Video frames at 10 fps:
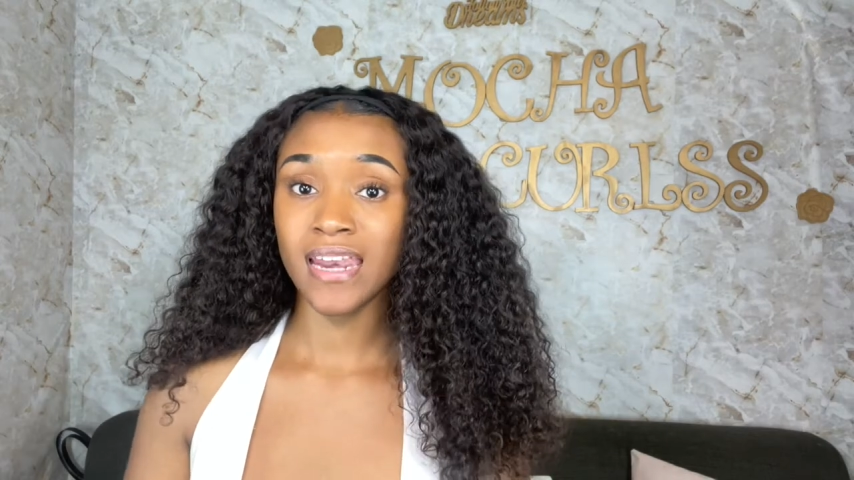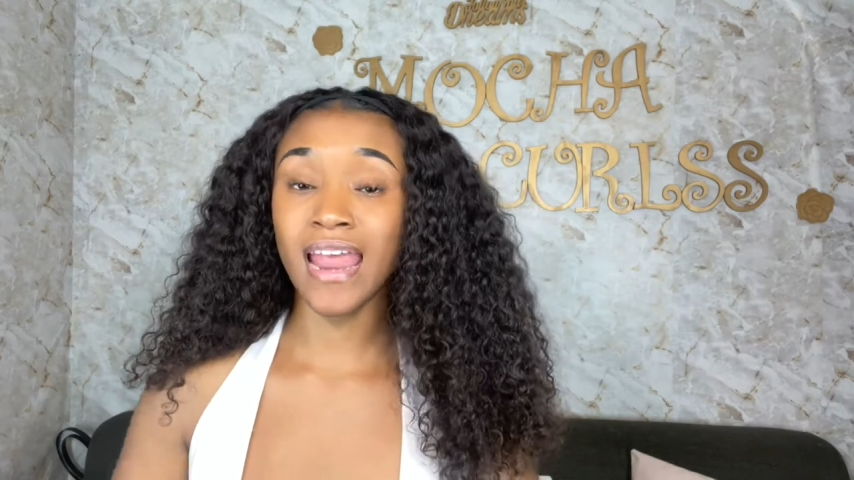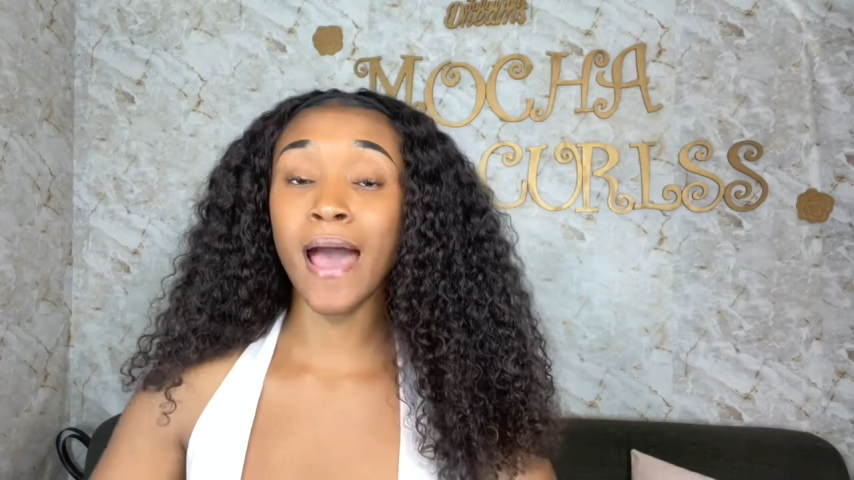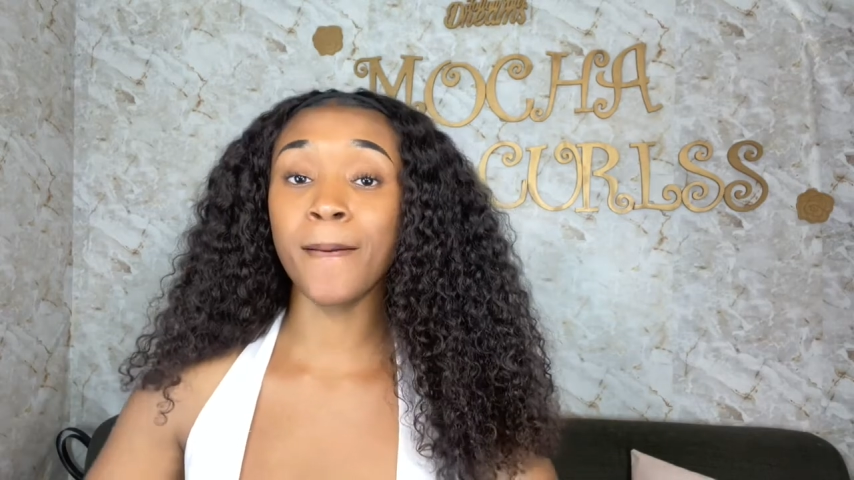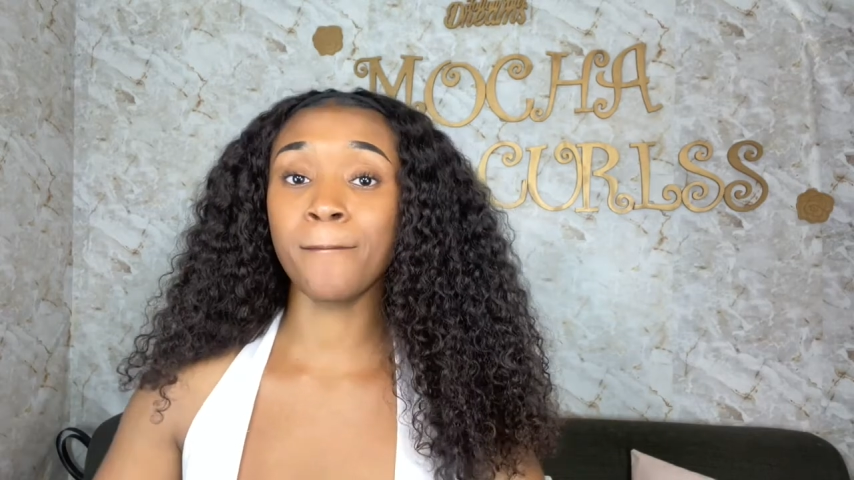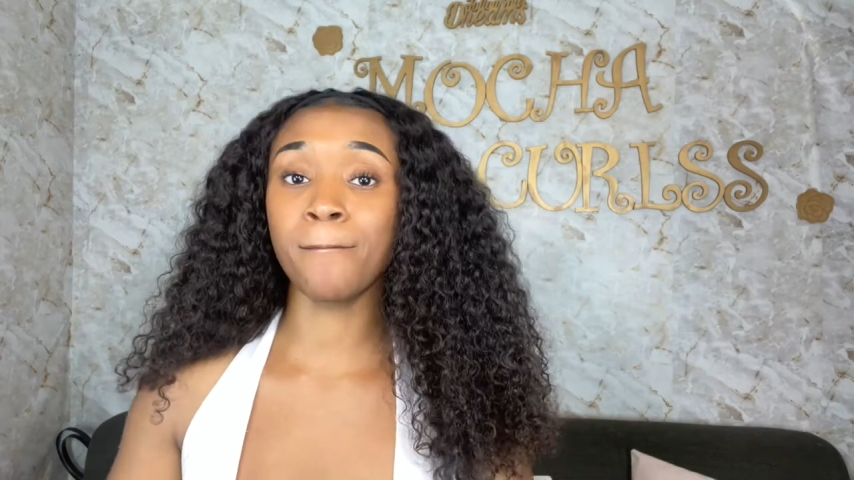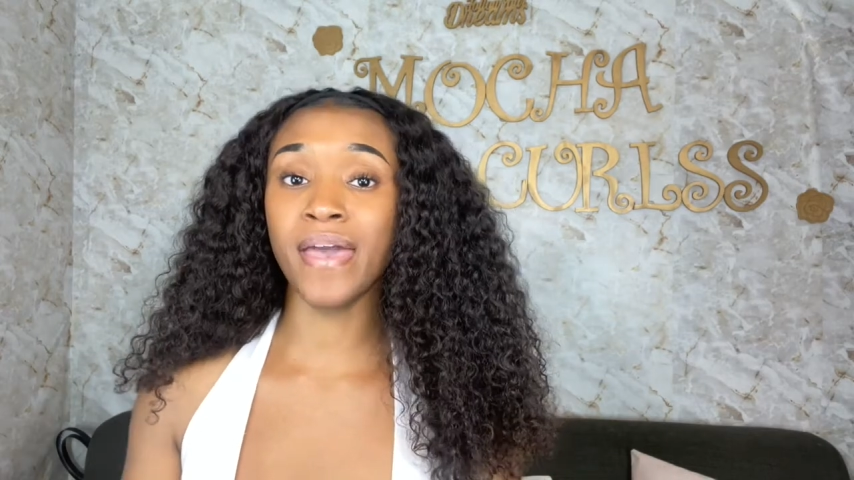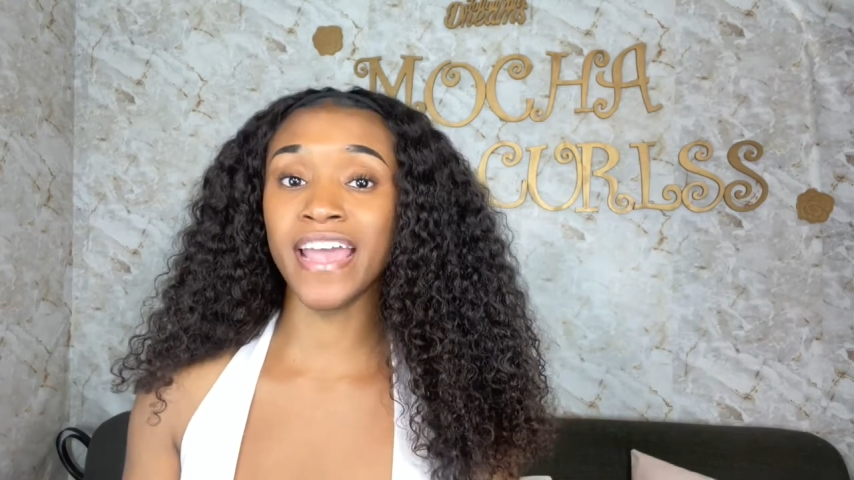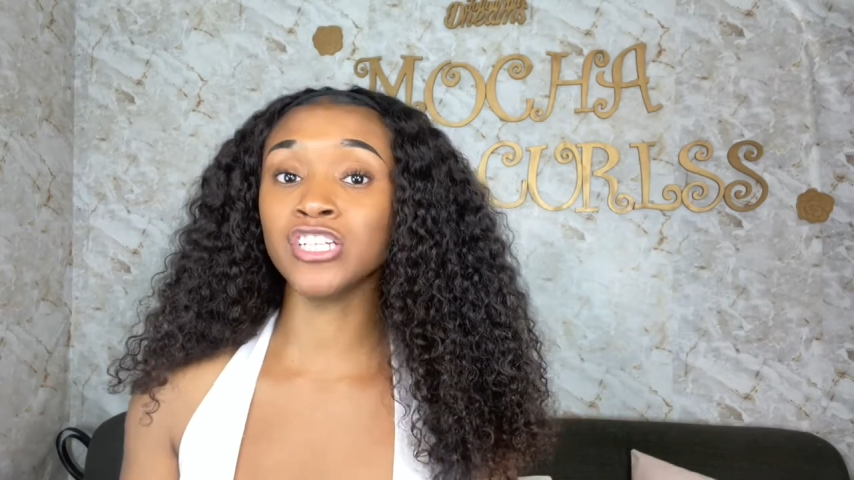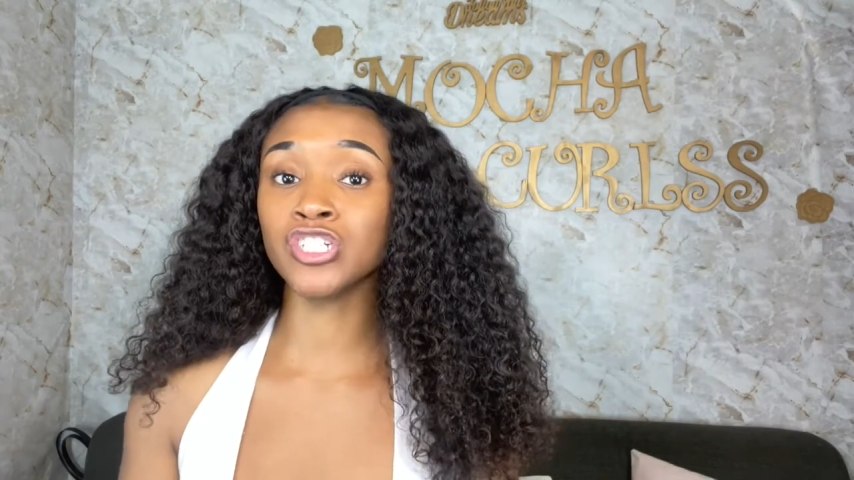Not
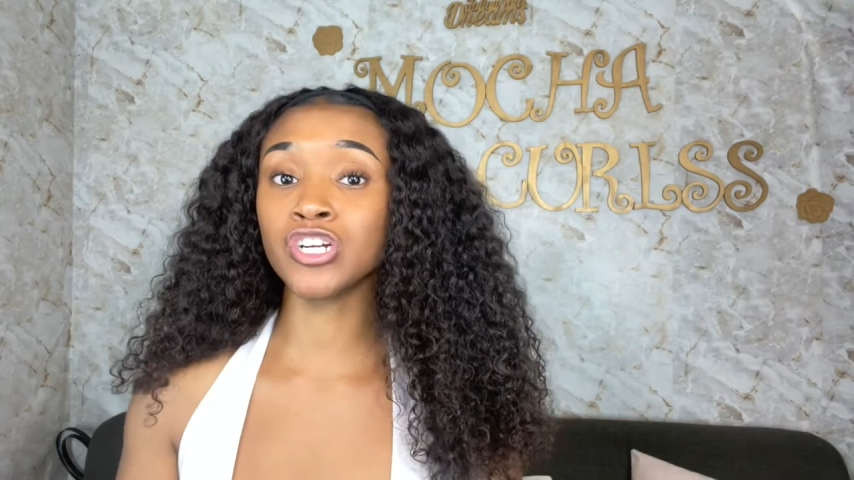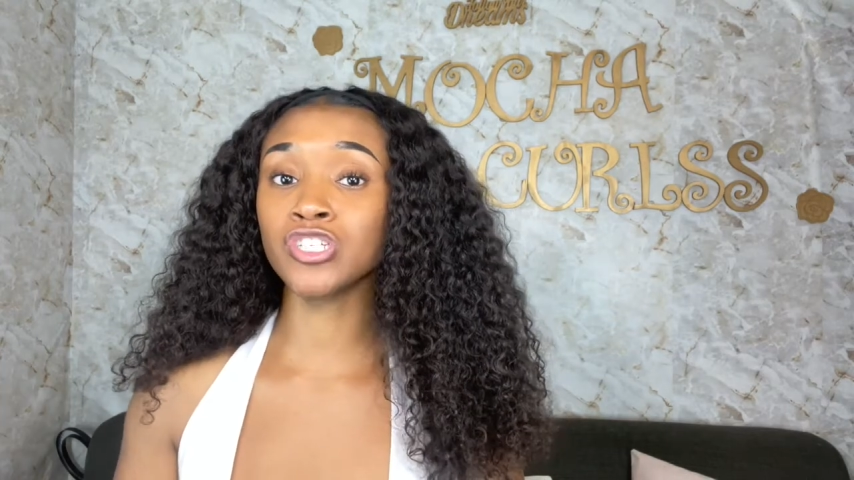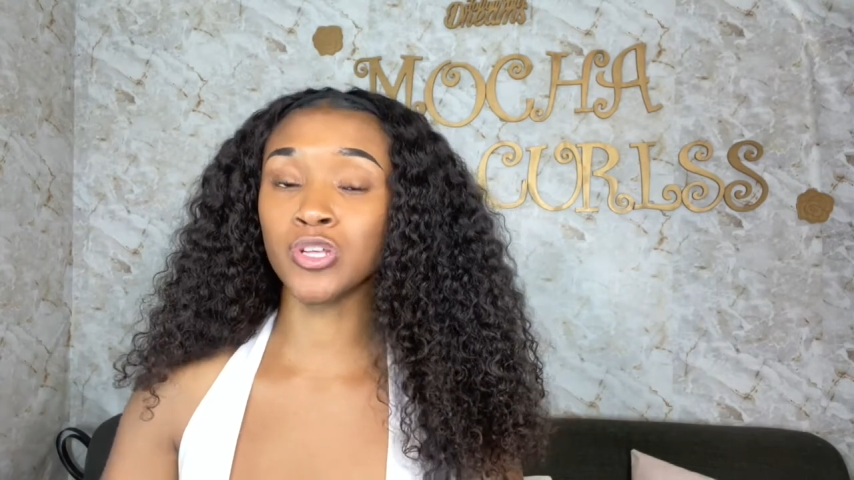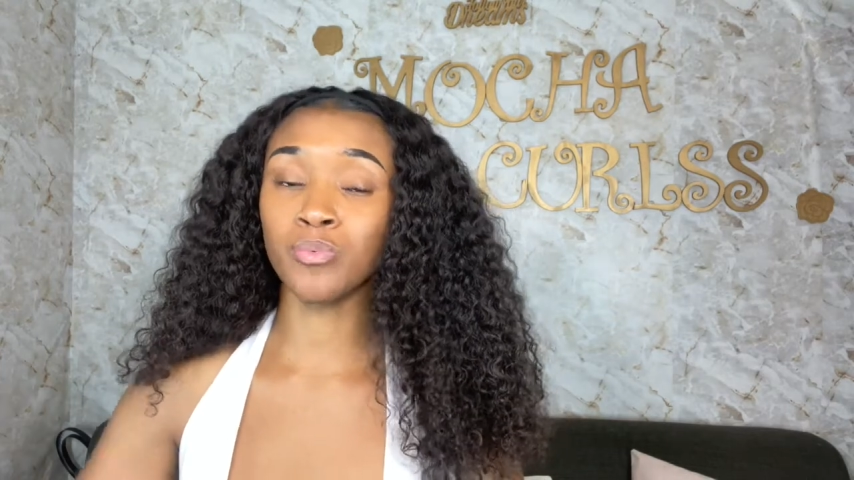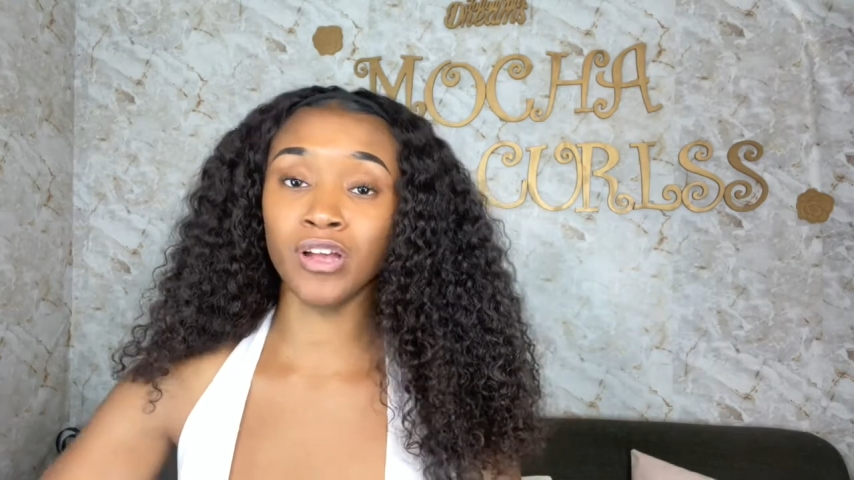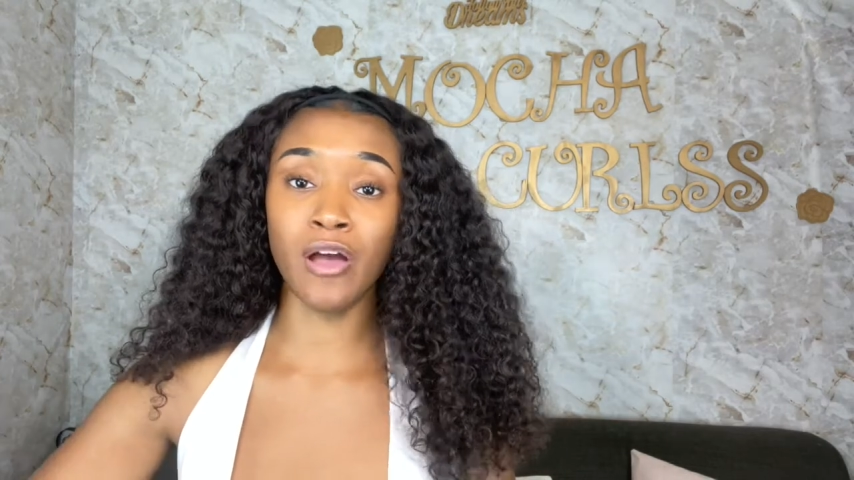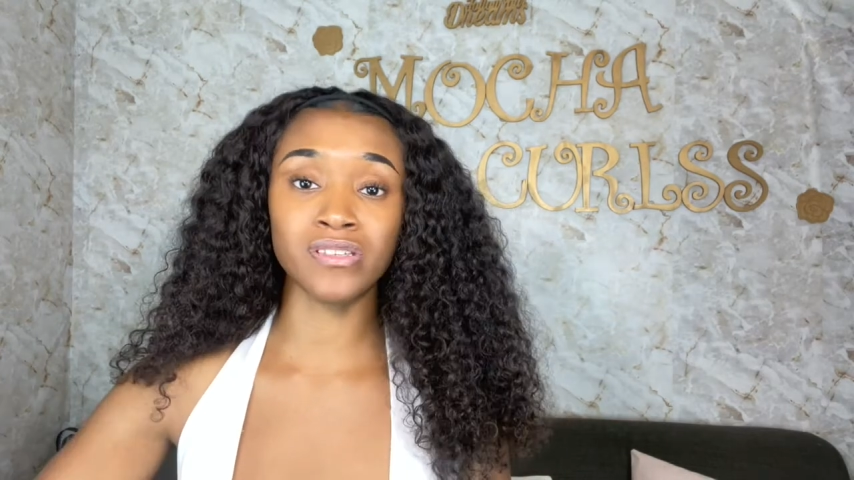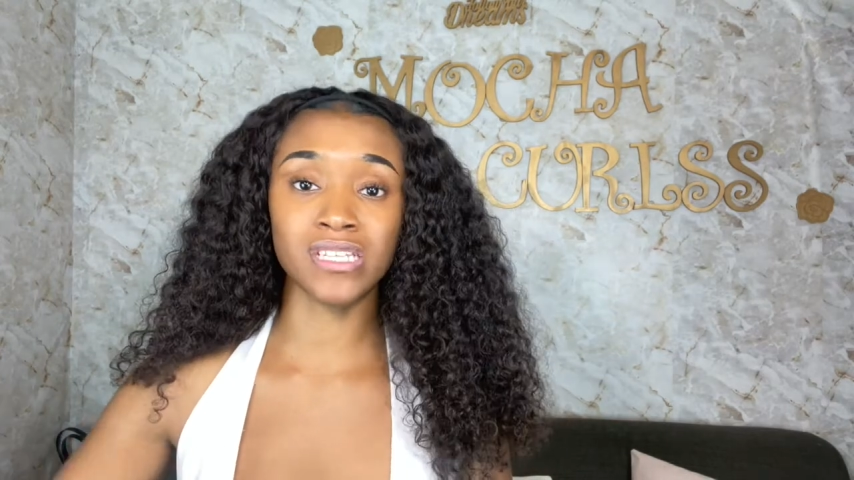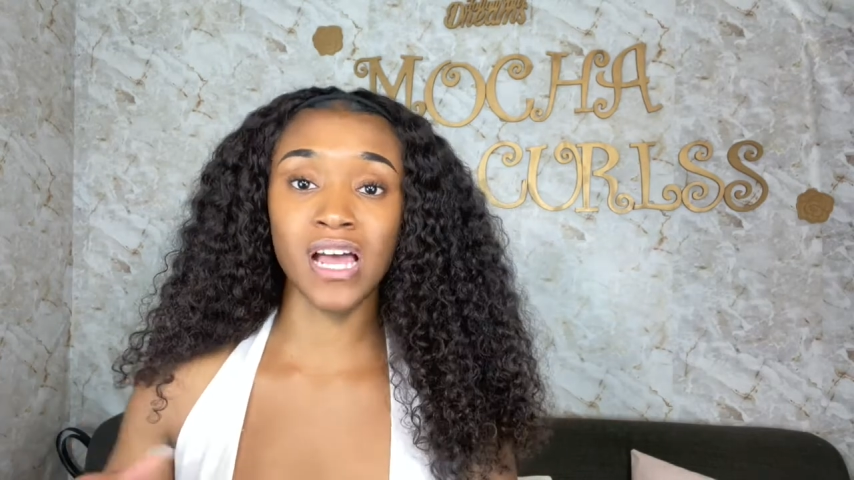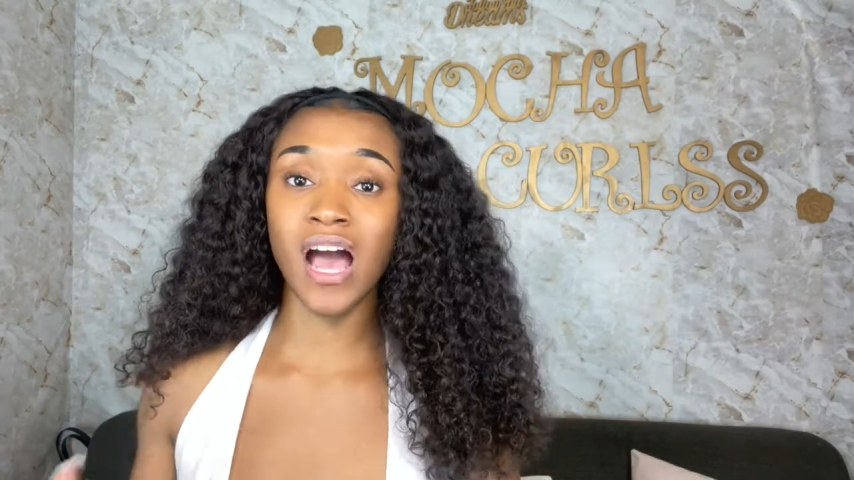major to the point I was in the